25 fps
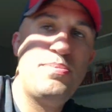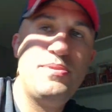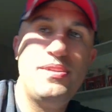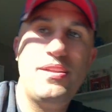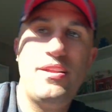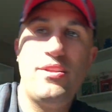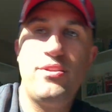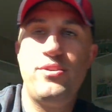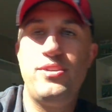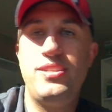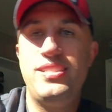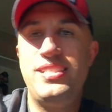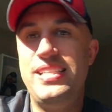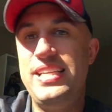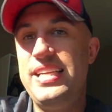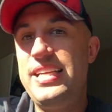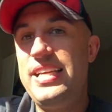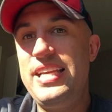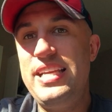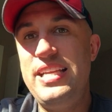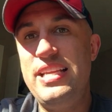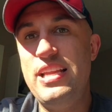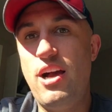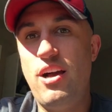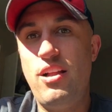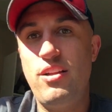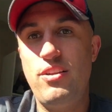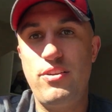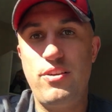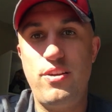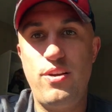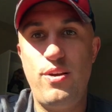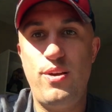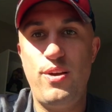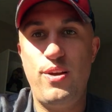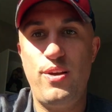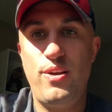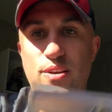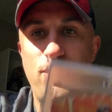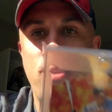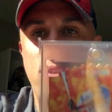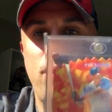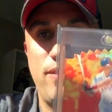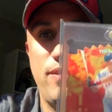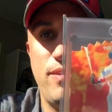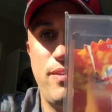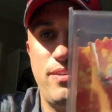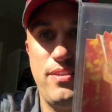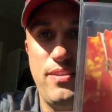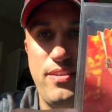another sneaky dollar card.
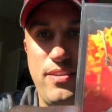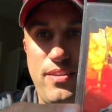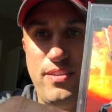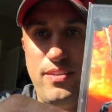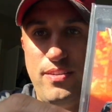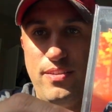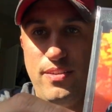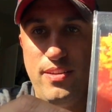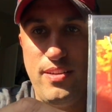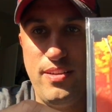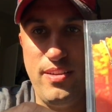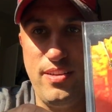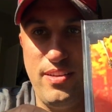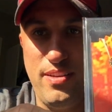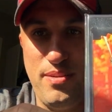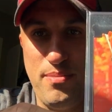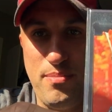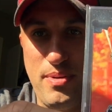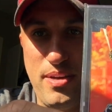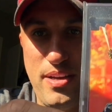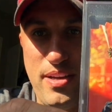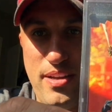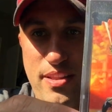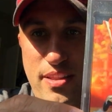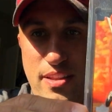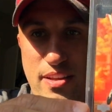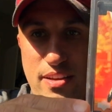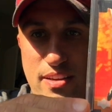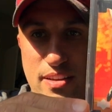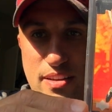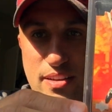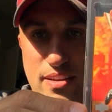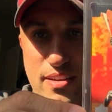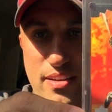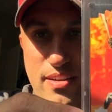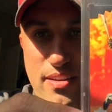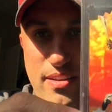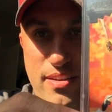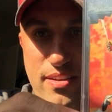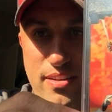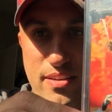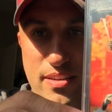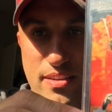The